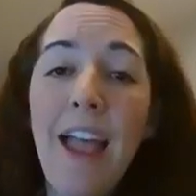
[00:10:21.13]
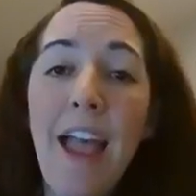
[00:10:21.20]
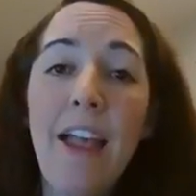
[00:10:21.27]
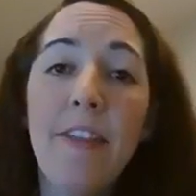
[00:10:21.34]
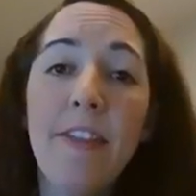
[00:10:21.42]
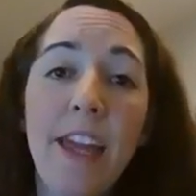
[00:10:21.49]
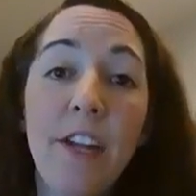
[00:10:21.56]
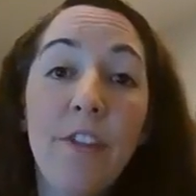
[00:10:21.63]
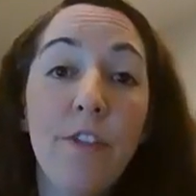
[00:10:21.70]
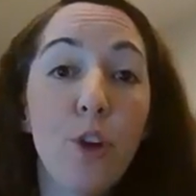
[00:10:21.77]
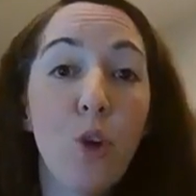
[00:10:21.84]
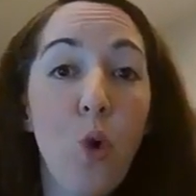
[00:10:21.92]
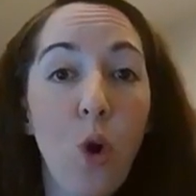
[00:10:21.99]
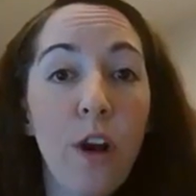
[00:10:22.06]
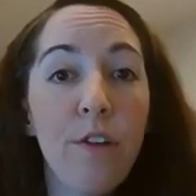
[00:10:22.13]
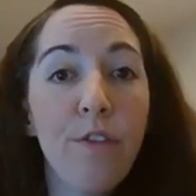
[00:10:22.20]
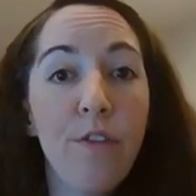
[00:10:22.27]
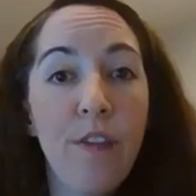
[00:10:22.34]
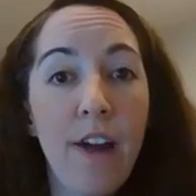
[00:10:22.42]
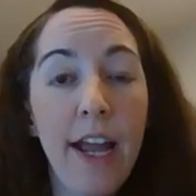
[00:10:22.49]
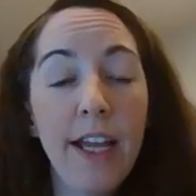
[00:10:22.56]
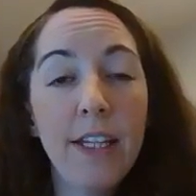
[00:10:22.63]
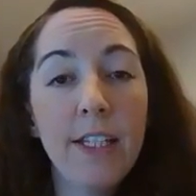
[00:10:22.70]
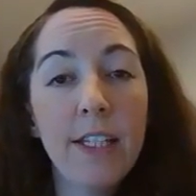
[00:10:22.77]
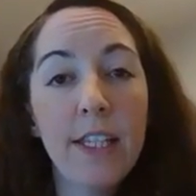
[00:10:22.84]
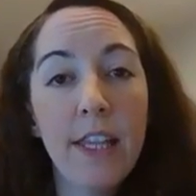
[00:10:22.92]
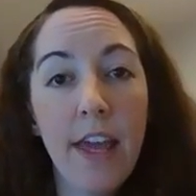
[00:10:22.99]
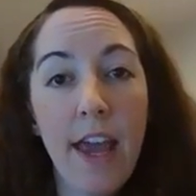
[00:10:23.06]
And then if the court
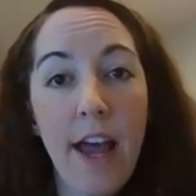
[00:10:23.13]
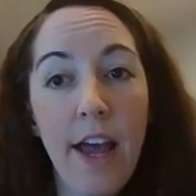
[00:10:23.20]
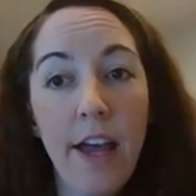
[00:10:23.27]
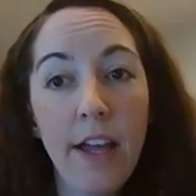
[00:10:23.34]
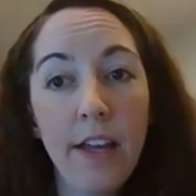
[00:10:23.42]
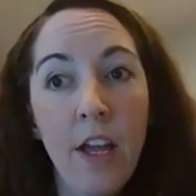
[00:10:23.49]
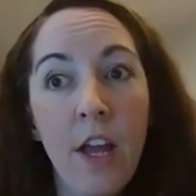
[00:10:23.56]
finds that